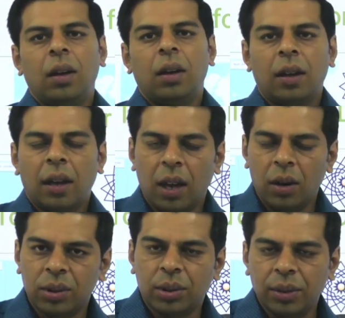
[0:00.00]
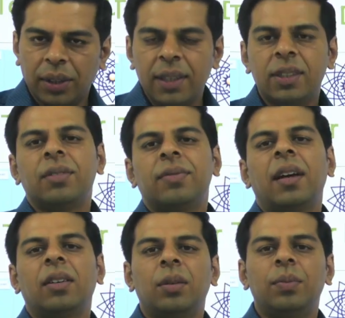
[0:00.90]
Hello students, welcome
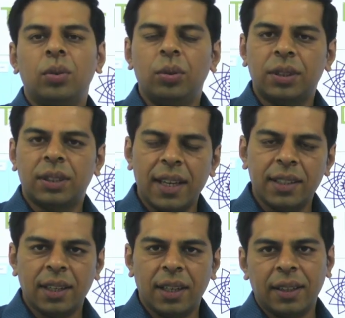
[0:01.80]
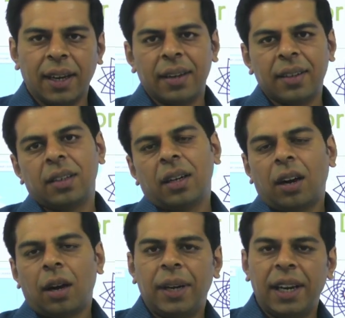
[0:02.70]
to Science and Tech
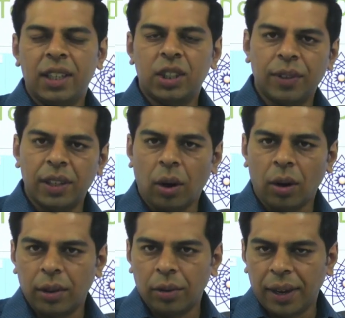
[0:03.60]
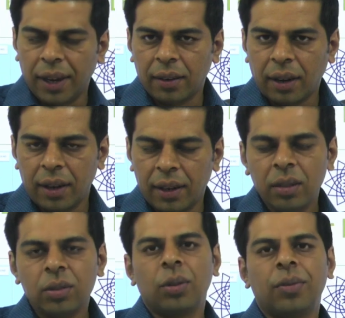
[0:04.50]
Updates with Dr. Vivek Rana. So
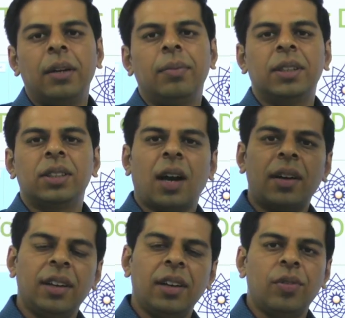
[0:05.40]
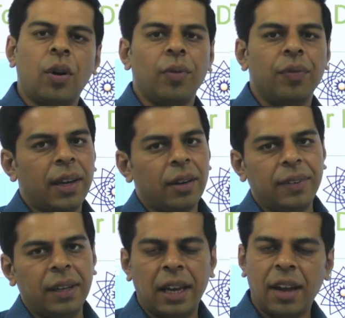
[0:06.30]
we will be starting from where we
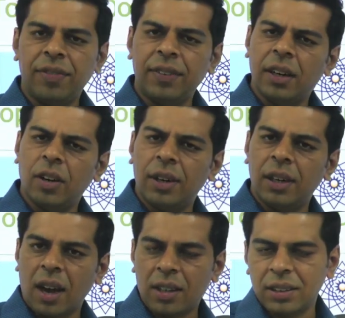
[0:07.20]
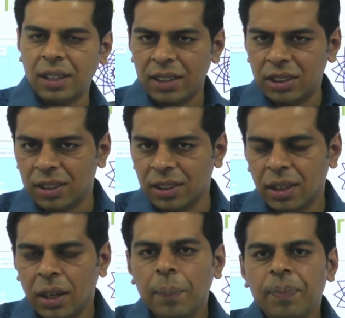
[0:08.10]
left in our last lecture.
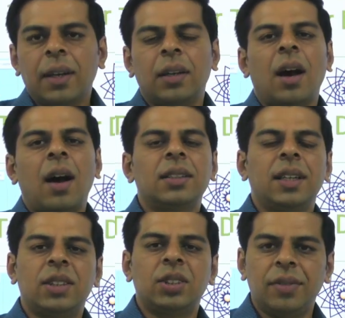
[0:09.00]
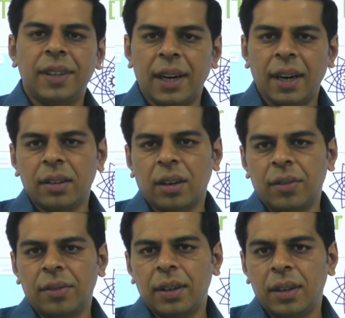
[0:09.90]
In last lecture we had
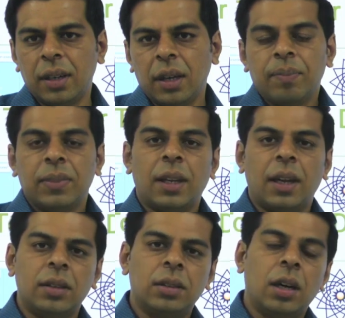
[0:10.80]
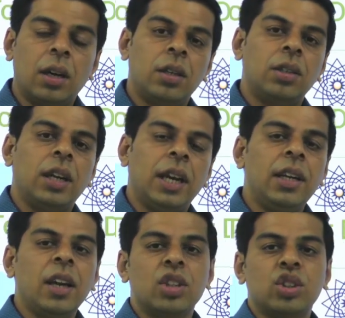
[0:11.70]
covered the India's
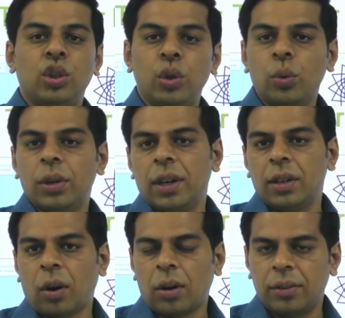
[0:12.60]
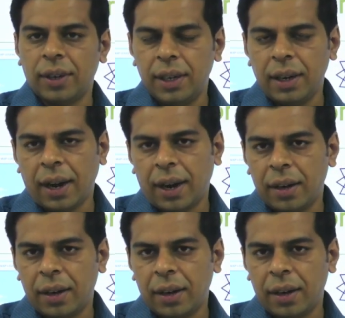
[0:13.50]
nuclear doctrine and